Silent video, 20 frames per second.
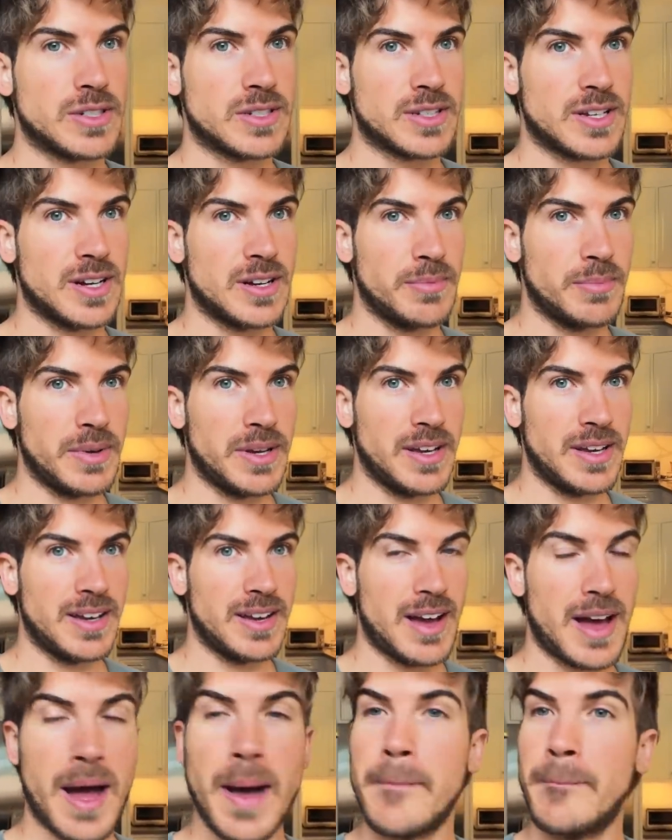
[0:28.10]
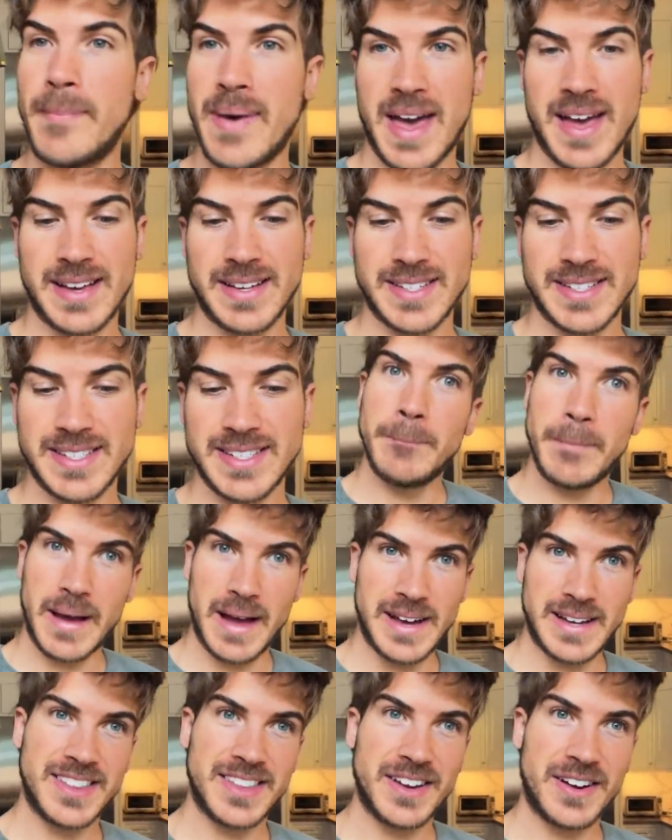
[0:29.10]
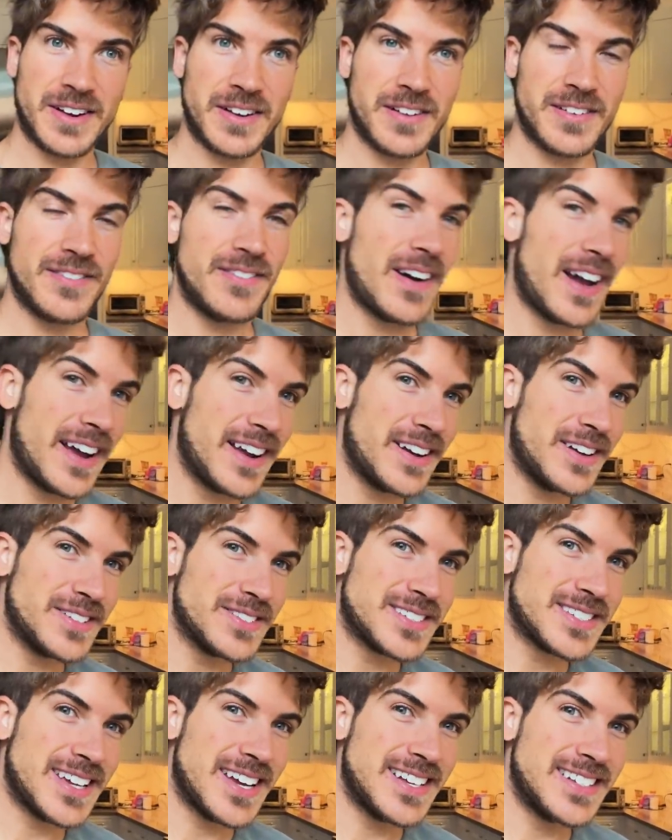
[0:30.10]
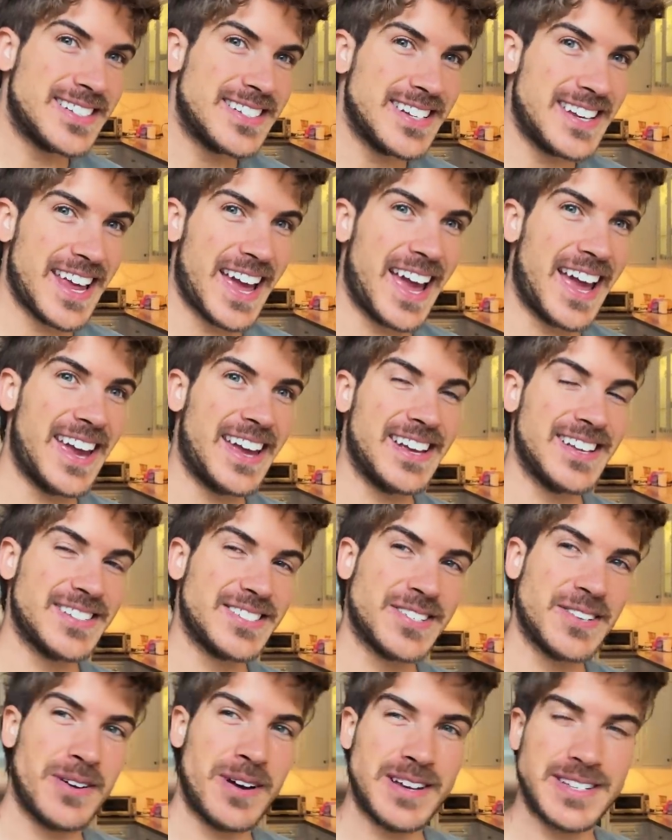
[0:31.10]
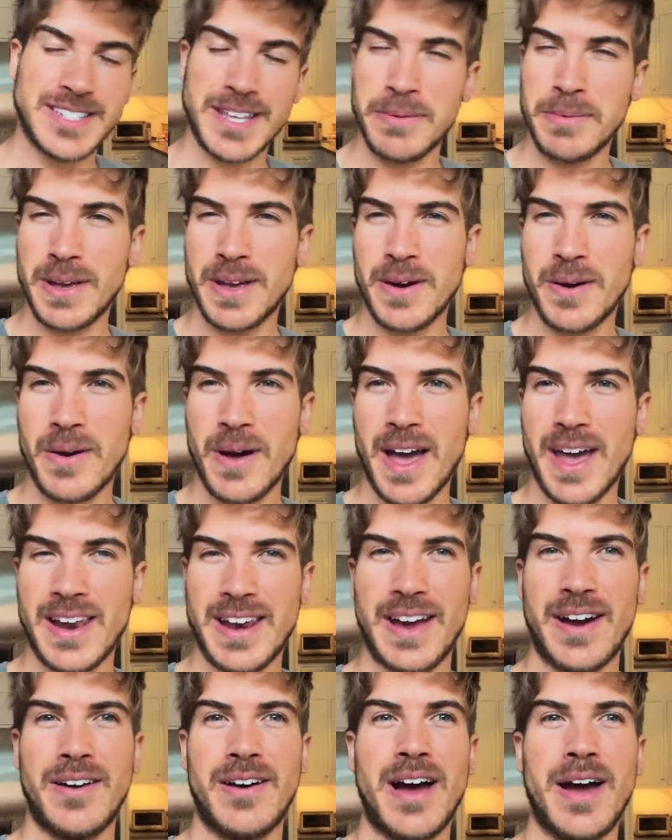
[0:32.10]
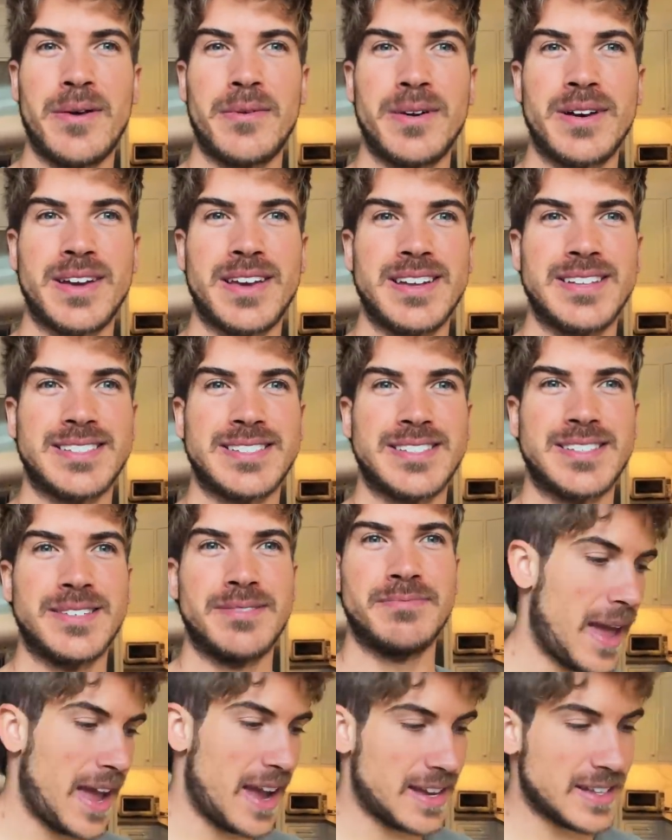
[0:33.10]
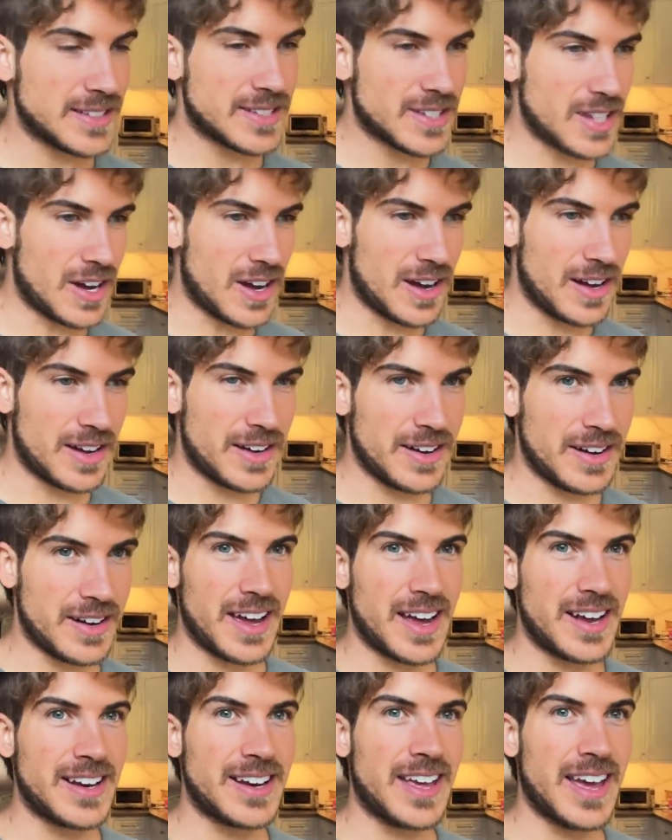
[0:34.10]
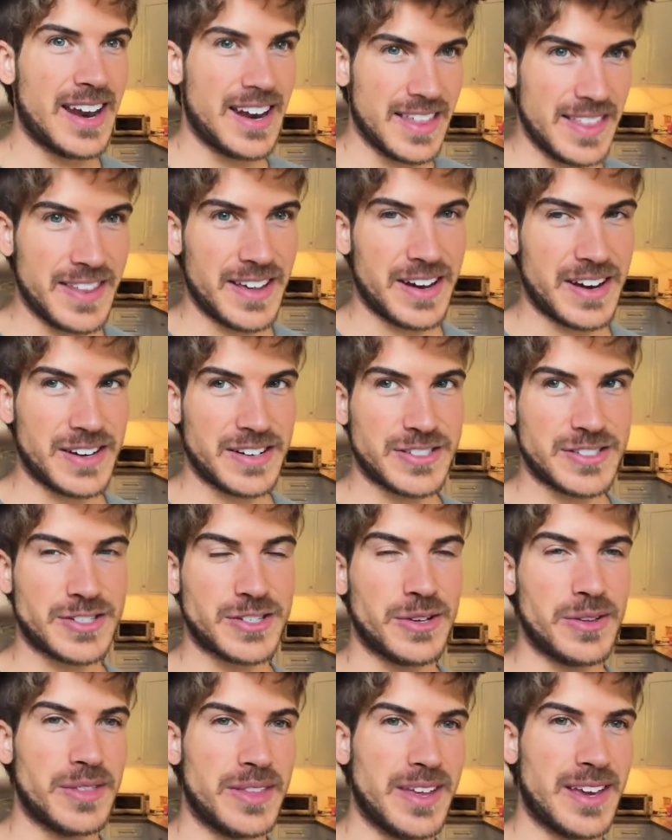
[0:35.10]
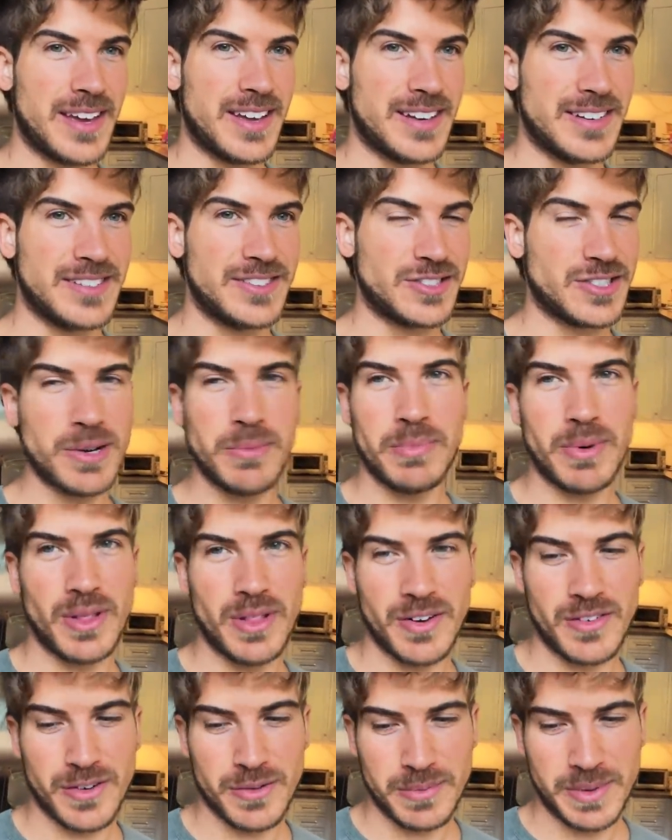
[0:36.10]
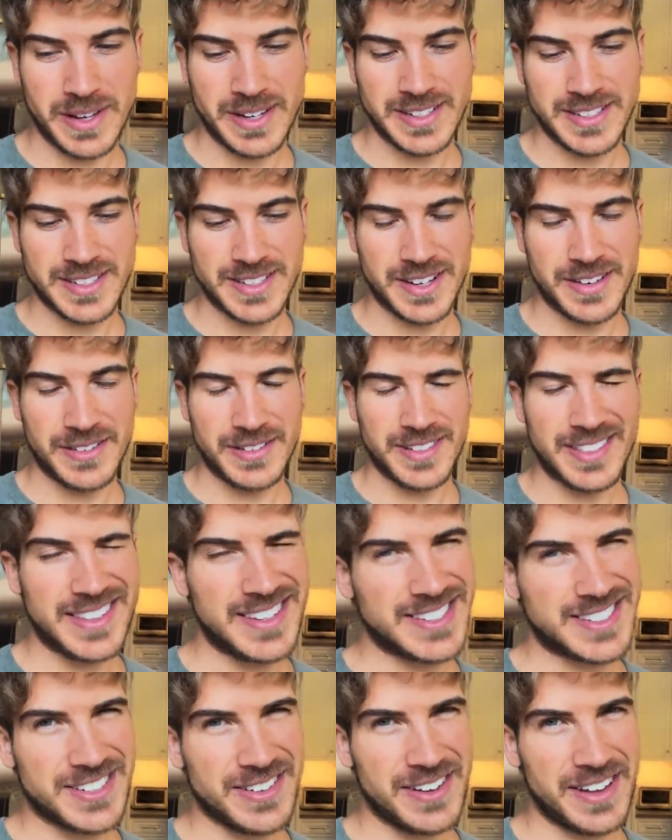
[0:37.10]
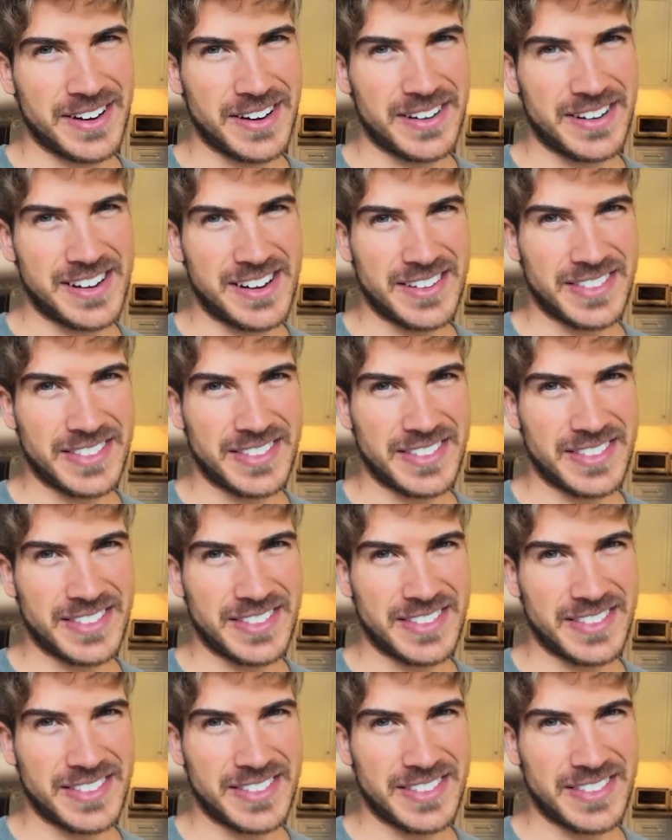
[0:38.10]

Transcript: is gonna be a mess. But they're fine outside today. So I say we go head out. I wanna get some pants on and get in there so they can jump all over me. So let's go head on out